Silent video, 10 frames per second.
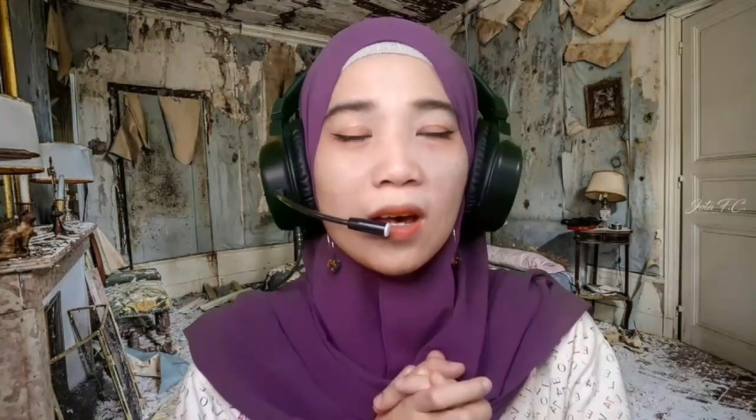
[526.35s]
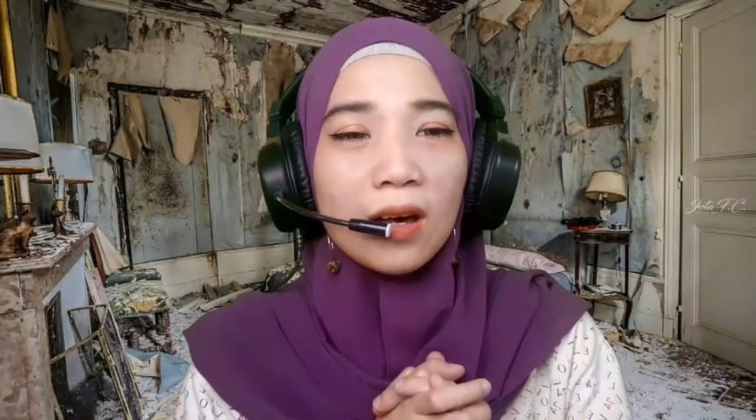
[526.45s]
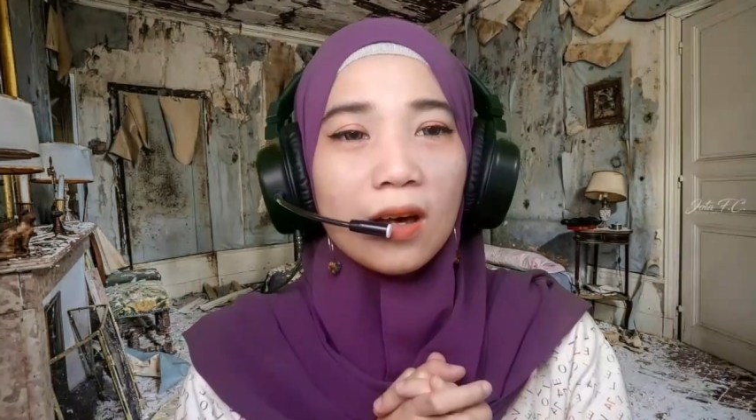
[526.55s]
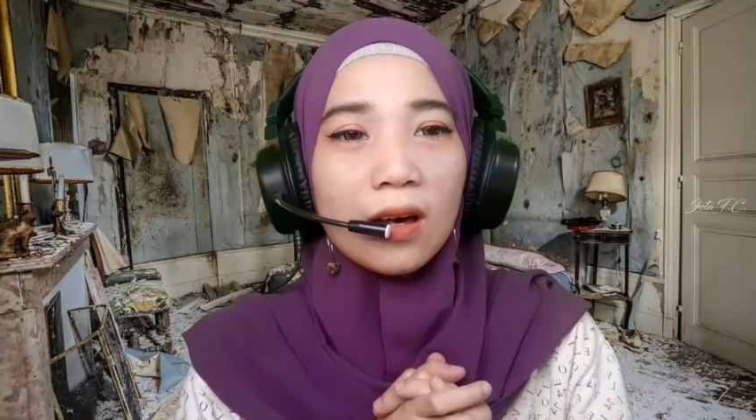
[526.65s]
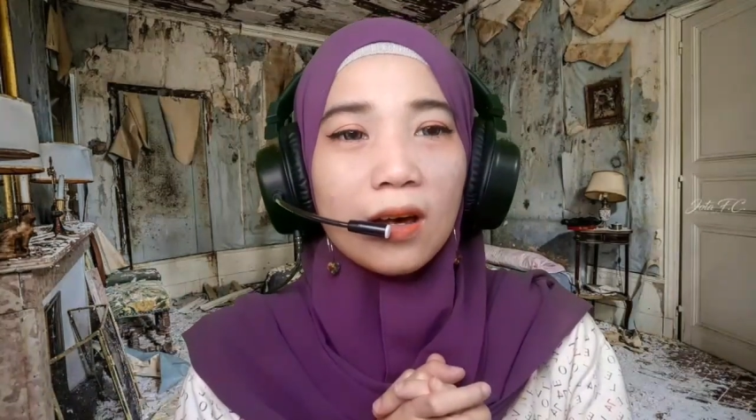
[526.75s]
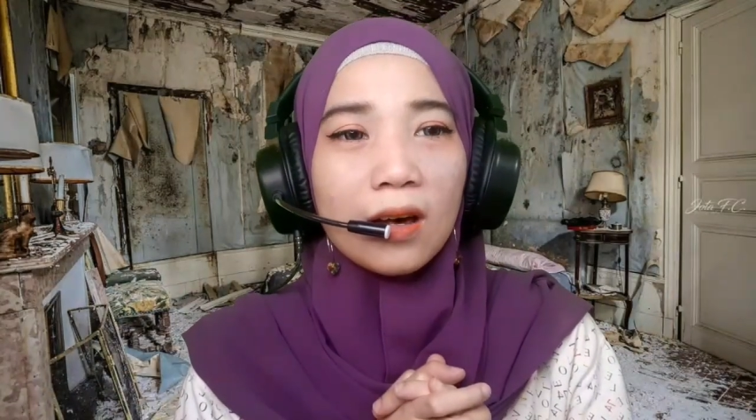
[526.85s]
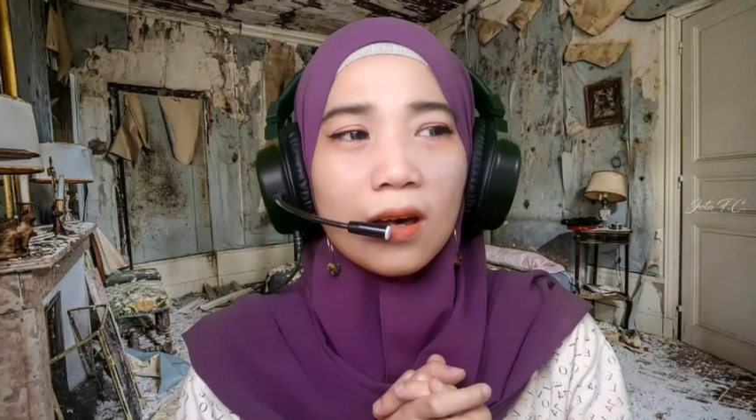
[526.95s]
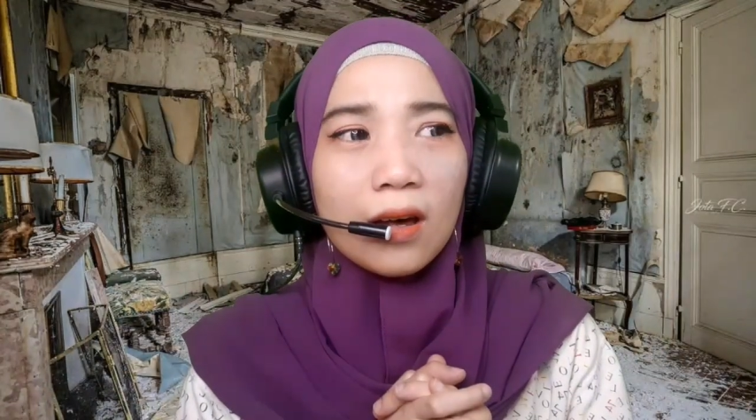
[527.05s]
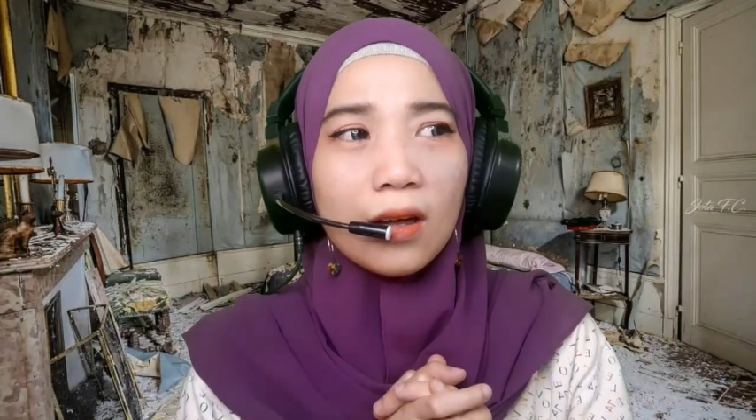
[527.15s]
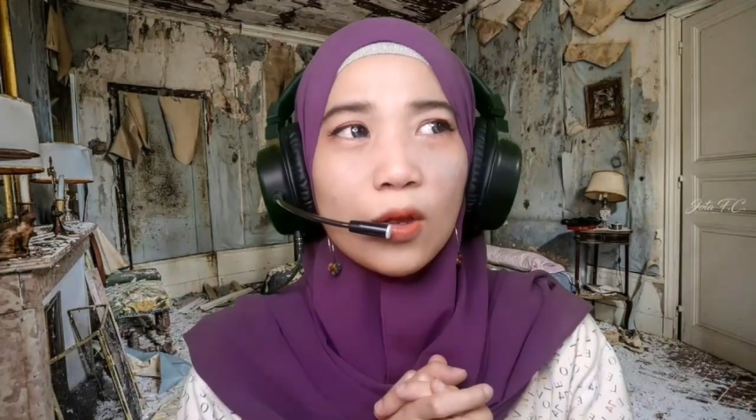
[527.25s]

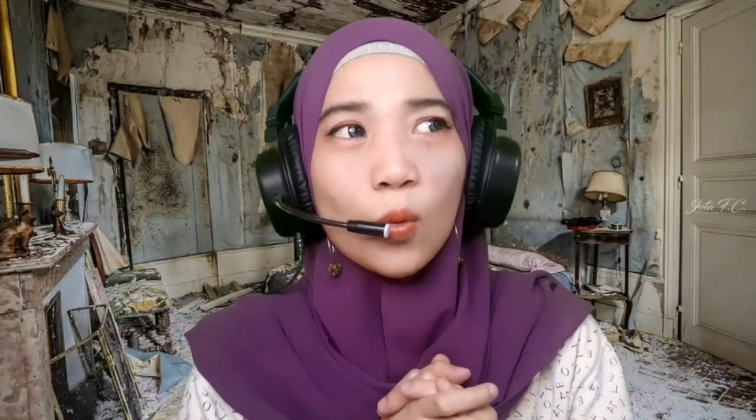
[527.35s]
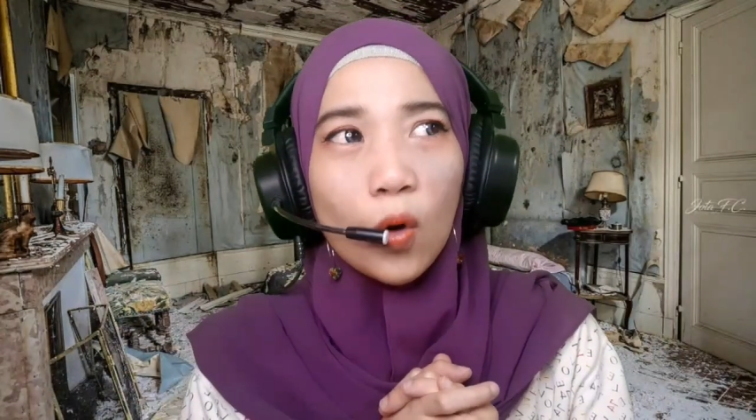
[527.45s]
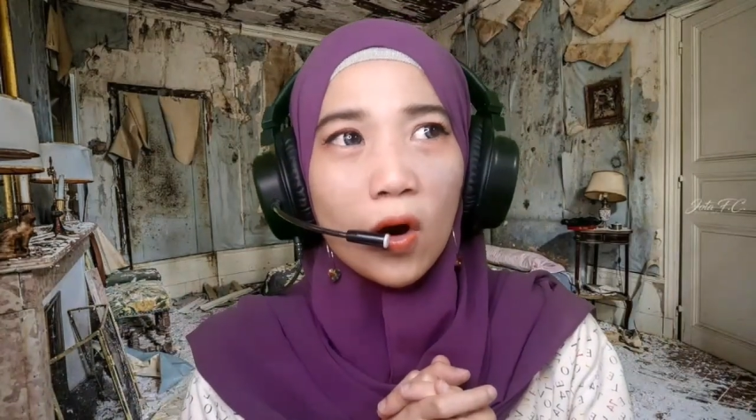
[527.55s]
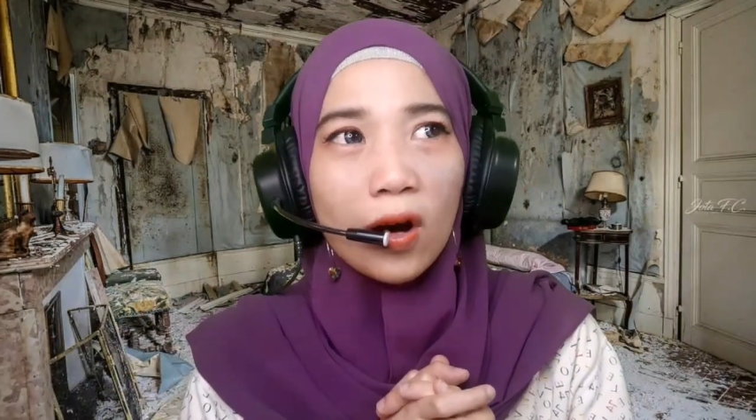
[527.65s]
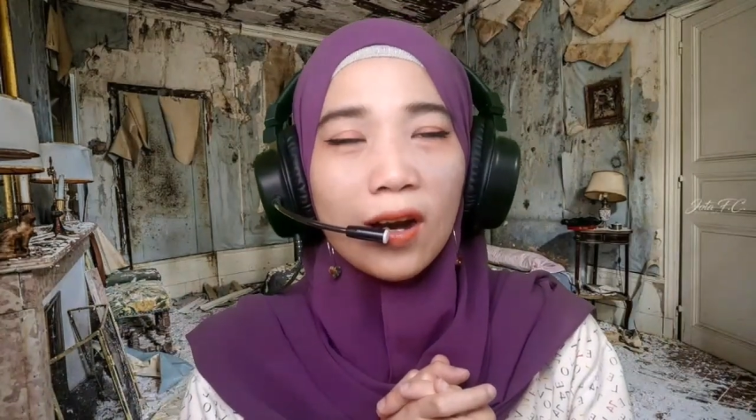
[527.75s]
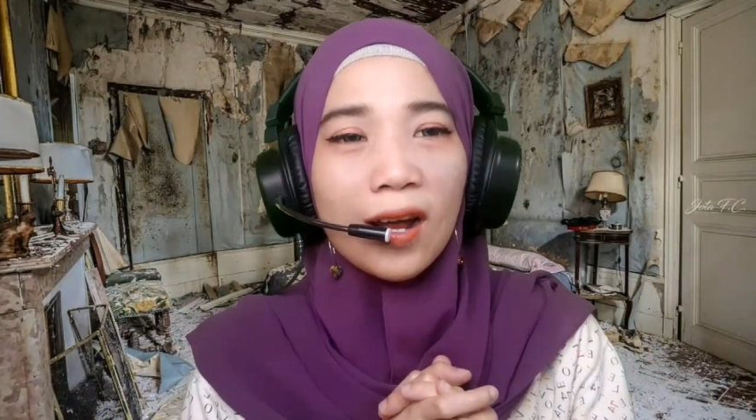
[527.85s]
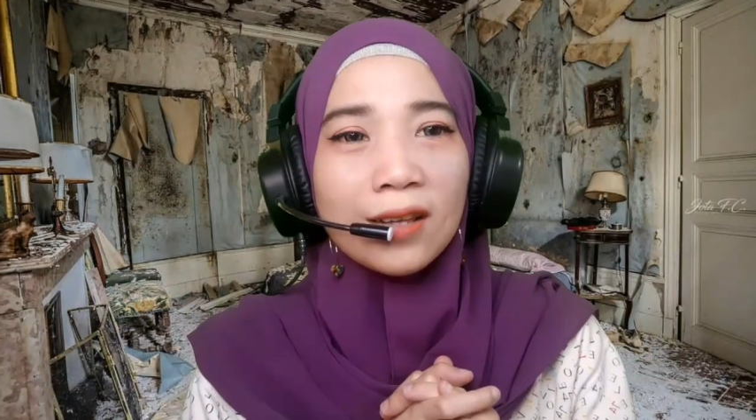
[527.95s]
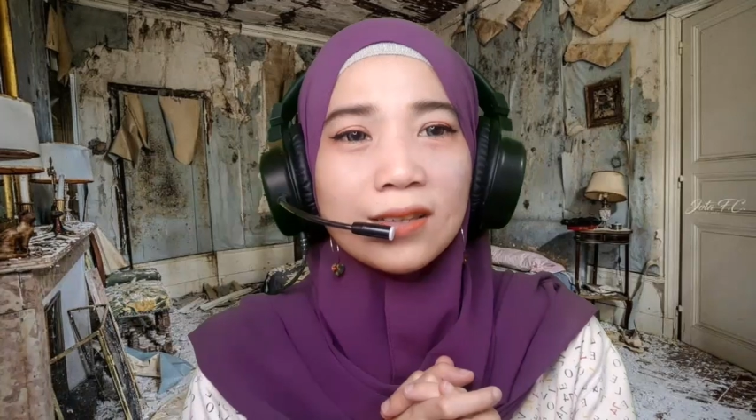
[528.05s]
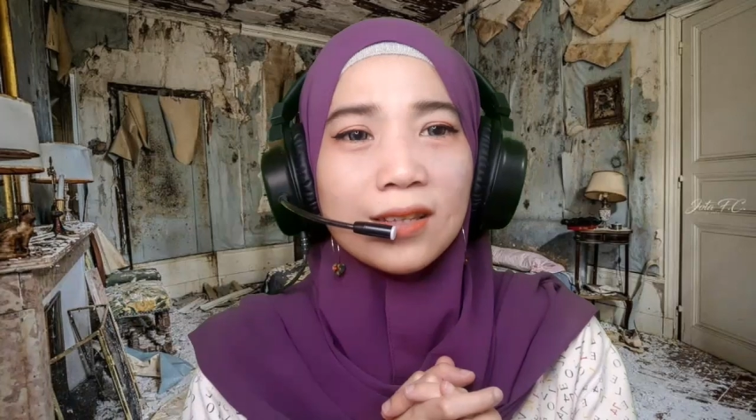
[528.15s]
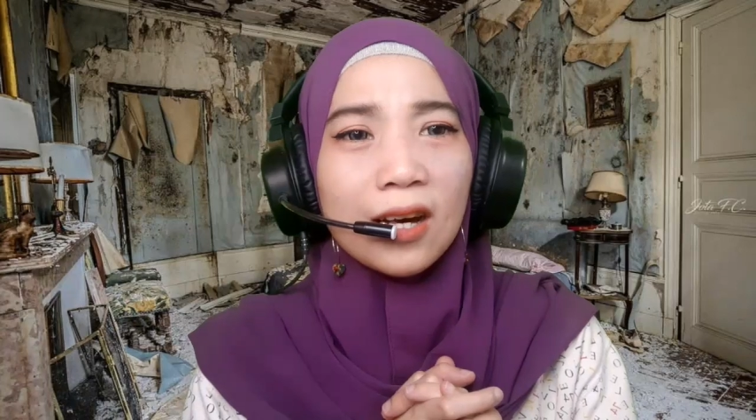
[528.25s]
the world and